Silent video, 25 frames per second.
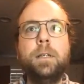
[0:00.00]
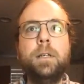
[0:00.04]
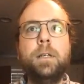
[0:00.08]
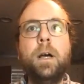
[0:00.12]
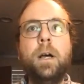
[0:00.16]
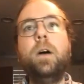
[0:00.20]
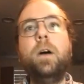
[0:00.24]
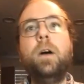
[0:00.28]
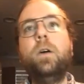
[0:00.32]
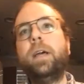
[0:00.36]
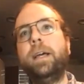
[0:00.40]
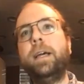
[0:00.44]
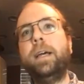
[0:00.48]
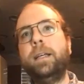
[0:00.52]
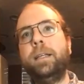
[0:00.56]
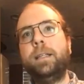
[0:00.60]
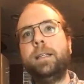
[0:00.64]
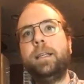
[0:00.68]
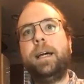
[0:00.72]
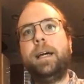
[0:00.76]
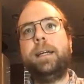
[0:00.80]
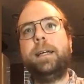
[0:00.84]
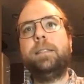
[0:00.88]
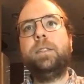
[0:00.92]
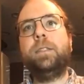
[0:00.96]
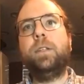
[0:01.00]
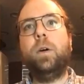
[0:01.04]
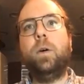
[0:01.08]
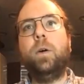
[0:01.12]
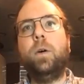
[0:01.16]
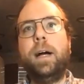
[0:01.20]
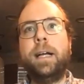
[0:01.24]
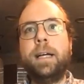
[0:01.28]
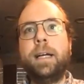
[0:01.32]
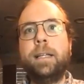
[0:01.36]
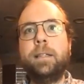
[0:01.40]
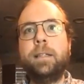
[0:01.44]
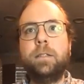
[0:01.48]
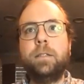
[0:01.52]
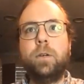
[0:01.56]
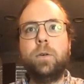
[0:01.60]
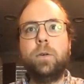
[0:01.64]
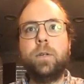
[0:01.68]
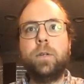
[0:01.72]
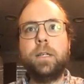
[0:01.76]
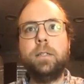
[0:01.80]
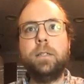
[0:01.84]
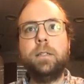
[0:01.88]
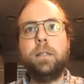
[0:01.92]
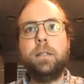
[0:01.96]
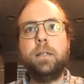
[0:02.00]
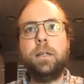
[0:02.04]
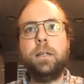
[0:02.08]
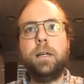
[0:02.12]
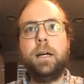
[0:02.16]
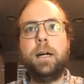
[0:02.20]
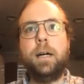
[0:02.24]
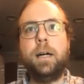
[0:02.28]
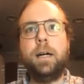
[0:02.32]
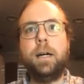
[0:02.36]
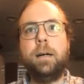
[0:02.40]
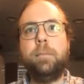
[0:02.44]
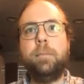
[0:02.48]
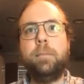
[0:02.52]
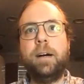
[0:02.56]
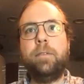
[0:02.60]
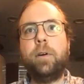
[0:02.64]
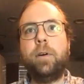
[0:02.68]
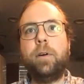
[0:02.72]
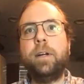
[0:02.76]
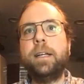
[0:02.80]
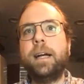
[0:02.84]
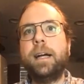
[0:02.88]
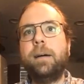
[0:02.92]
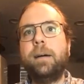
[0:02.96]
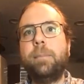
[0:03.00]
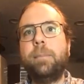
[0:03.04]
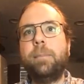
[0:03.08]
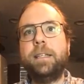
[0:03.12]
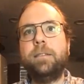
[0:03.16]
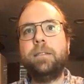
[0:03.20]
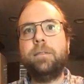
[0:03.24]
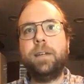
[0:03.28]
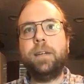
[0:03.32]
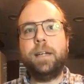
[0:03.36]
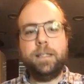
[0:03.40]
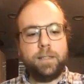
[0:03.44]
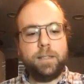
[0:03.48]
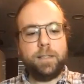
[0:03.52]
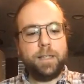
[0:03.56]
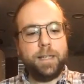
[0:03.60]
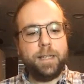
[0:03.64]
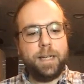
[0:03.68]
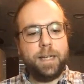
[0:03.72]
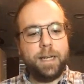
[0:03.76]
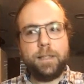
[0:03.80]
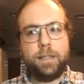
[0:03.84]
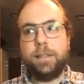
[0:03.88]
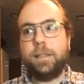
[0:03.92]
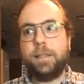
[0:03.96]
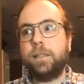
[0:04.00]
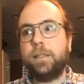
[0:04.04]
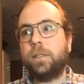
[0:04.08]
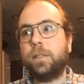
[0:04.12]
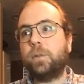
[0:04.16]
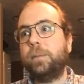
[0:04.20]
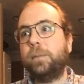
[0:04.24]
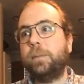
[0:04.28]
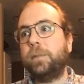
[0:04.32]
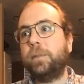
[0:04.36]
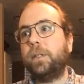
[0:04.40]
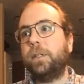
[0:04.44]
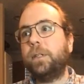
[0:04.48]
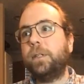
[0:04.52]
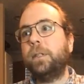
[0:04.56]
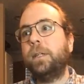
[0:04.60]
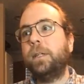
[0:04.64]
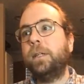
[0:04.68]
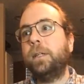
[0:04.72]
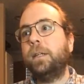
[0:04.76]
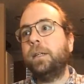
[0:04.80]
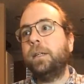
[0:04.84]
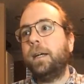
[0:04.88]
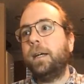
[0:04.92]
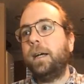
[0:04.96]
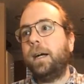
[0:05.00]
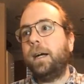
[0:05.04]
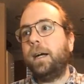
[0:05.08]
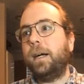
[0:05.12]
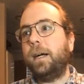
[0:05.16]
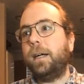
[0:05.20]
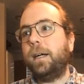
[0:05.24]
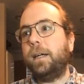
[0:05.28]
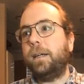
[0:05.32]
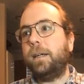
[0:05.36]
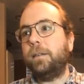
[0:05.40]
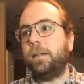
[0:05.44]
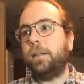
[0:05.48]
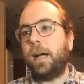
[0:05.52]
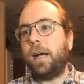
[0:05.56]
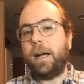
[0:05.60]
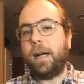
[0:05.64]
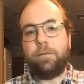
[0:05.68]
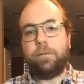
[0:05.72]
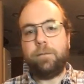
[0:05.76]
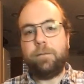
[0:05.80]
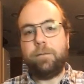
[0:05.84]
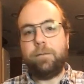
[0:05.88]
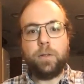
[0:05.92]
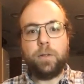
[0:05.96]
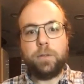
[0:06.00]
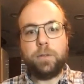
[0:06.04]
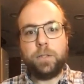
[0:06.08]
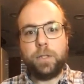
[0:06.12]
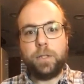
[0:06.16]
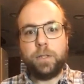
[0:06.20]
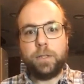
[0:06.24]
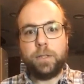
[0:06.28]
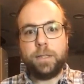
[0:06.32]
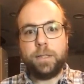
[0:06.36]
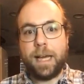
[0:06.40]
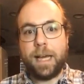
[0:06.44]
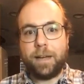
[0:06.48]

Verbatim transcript: okay yeah so I got the token um, I've already got my device connected to Scriptr uh, I followed your tech